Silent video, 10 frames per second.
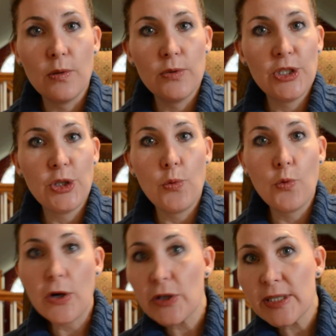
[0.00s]

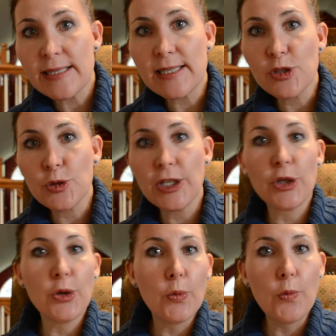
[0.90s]
What is this
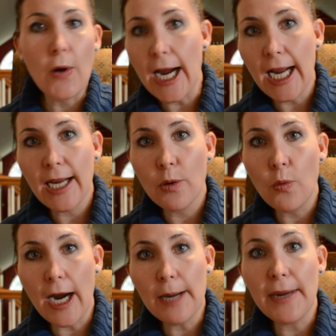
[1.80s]
trigger?
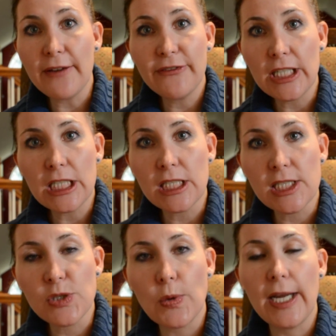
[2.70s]
Why am I feeling
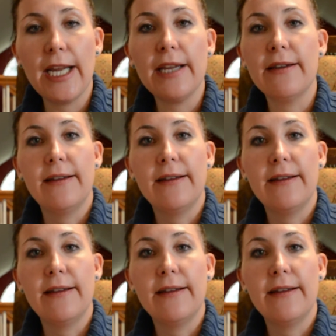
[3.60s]
this way?